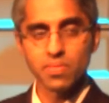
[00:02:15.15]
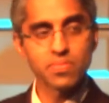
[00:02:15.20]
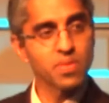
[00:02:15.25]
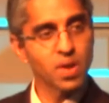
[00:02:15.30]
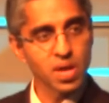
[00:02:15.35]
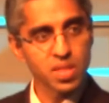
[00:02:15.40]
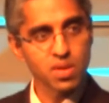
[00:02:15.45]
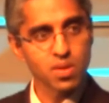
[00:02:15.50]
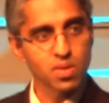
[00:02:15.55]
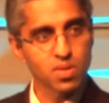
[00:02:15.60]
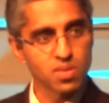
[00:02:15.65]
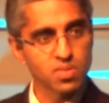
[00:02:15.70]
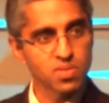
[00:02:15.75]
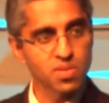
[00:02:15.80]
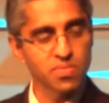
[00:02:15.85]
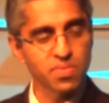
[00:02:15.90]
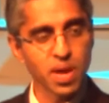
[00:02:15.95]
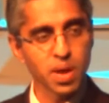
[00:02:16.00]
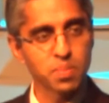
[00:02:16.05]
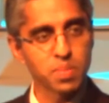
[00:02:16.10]
father is a
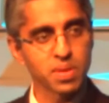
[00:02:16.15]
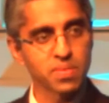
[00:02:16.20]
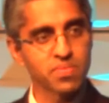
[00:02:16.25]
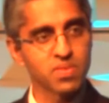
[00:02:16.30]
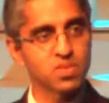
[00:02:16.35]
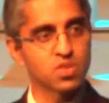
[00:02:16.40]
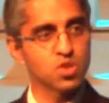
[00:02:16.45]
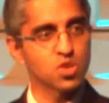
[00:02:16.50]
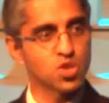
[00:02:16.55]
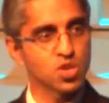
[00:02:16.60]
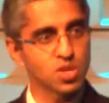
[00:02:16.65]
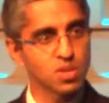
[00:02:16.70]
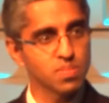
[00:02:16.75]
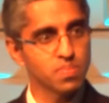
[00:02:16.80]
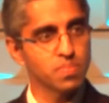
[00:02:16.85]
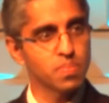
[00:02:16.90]
family physician.